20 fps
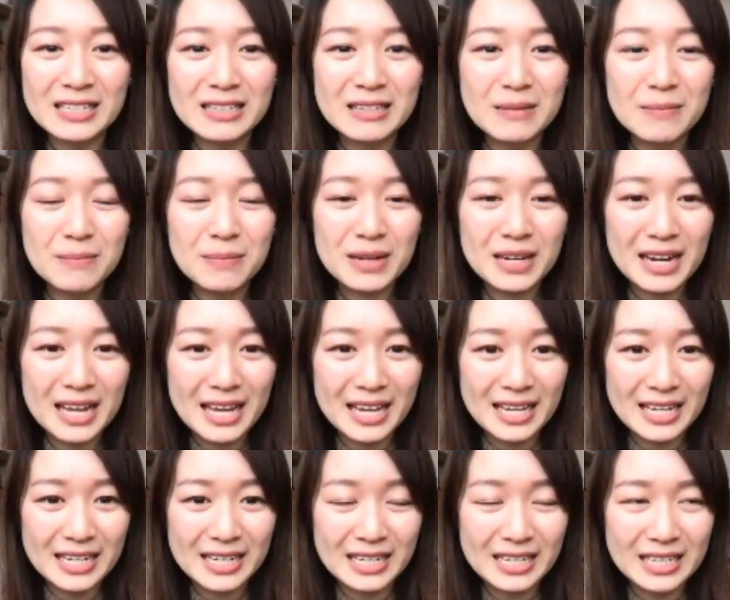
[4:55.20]

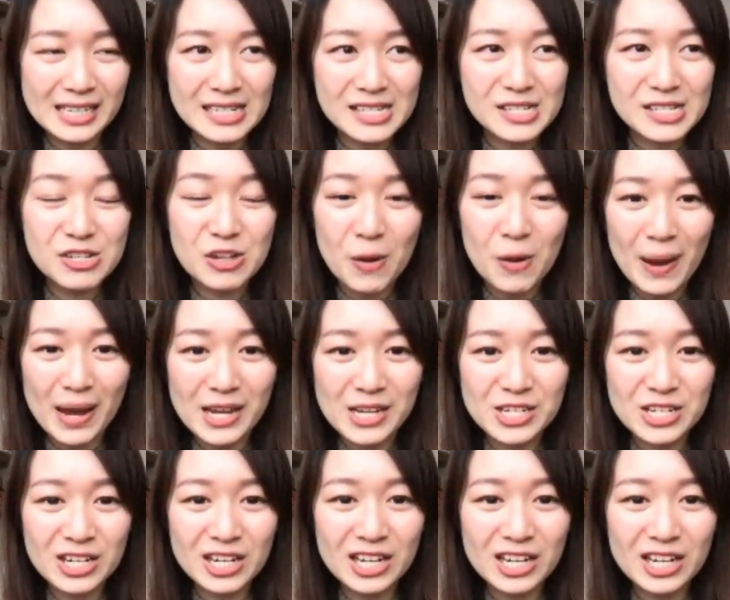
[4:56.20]
play Snow
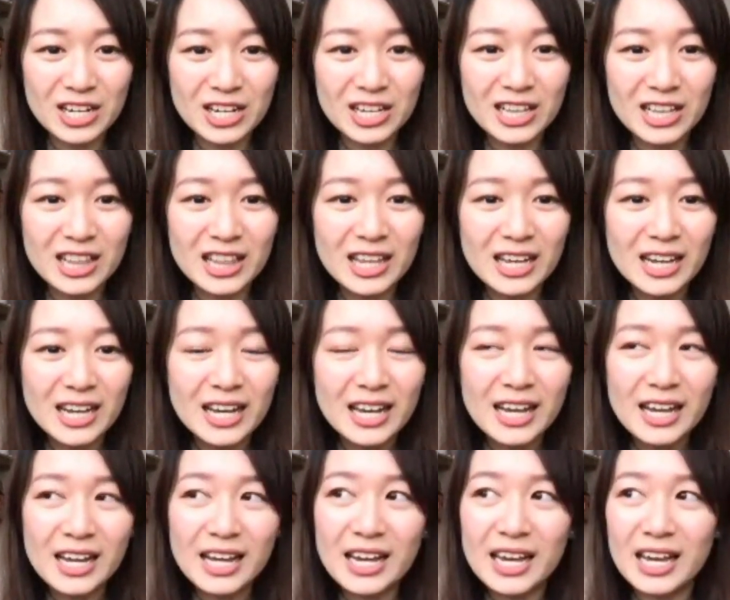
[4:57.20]
Angel
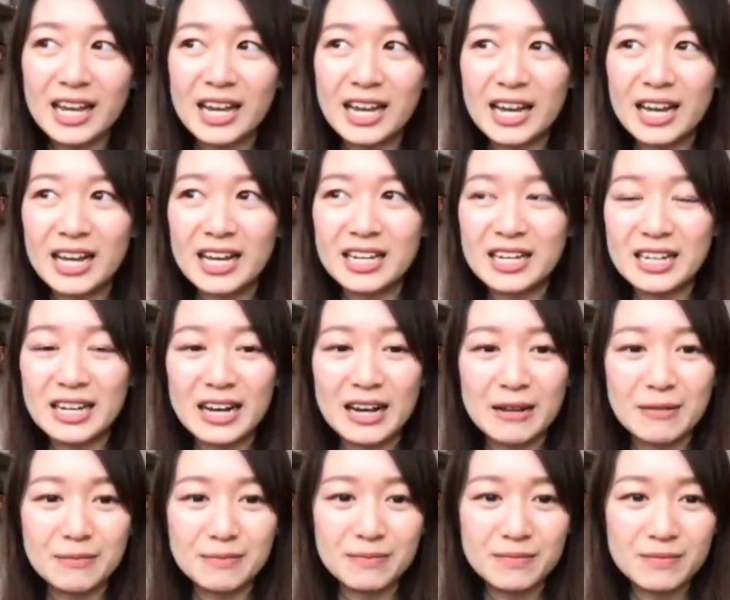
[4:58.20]
and
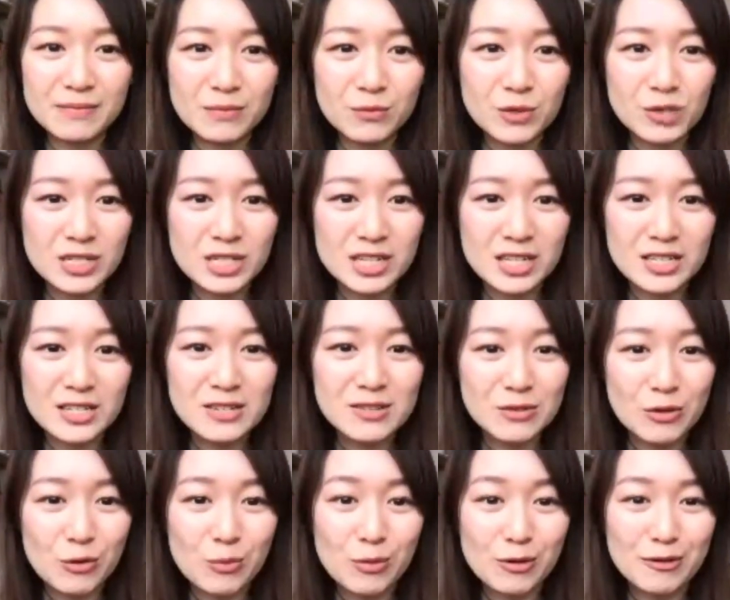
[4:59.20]
we did snowball
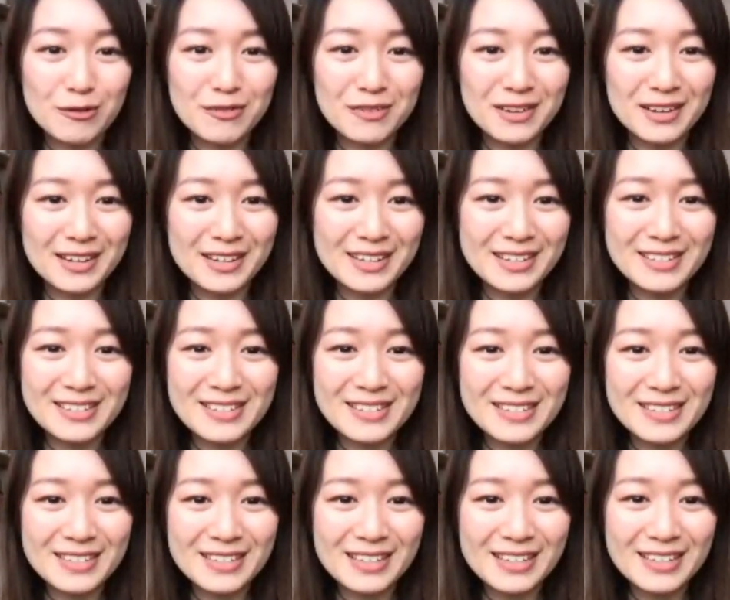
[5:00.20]
fights.
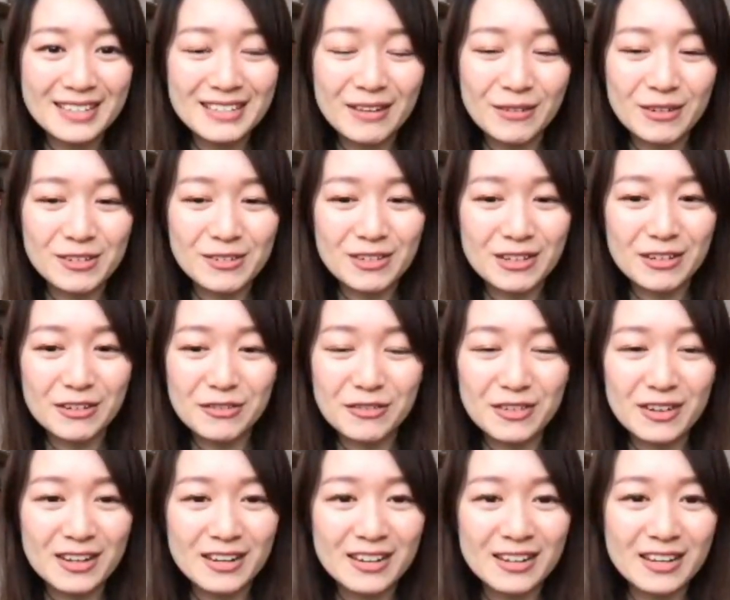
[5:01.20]
So it was really fun.
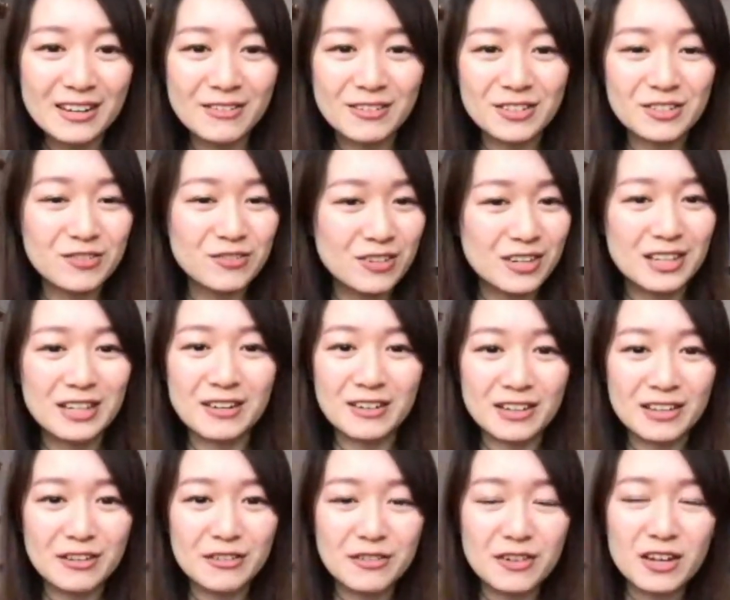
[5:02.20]
It was really, really
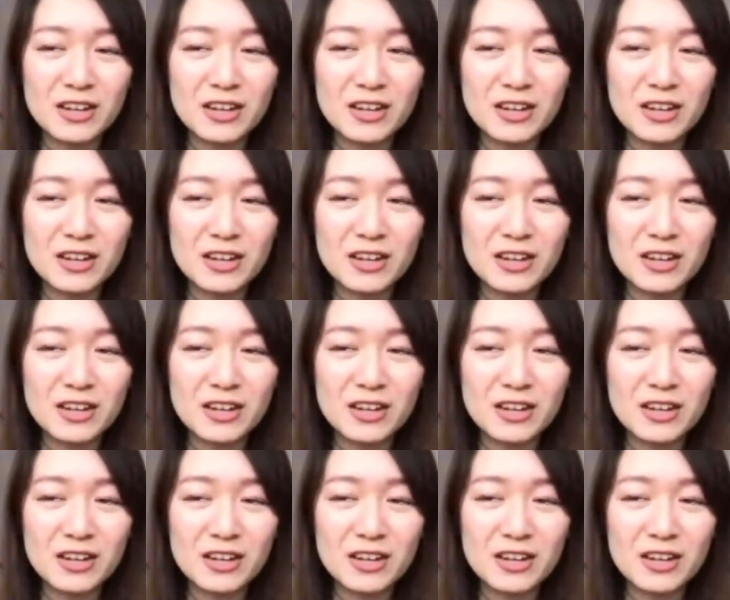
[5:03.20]
fun.